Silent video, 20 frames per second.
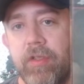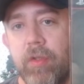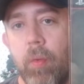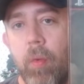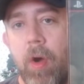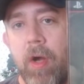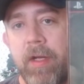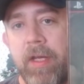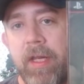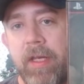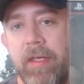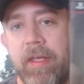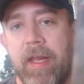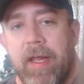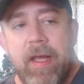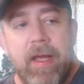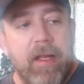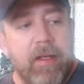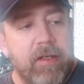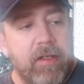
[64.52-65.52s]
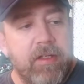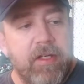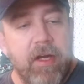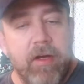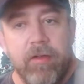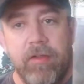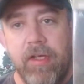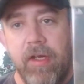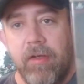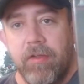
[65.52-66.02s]
The Walking Dead, the
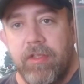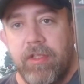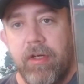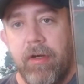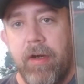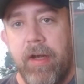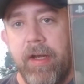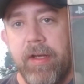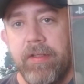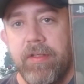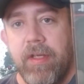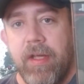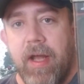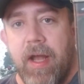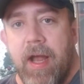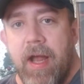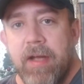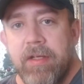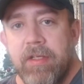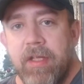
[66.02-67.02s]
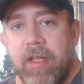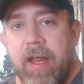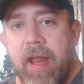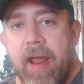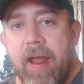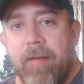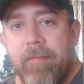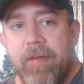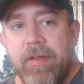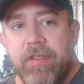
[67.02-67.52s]
Telltale series. I actually
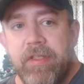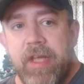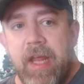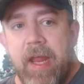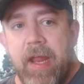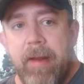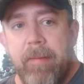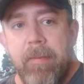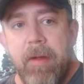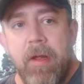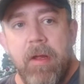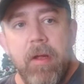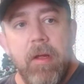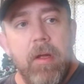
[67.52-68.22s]
have this game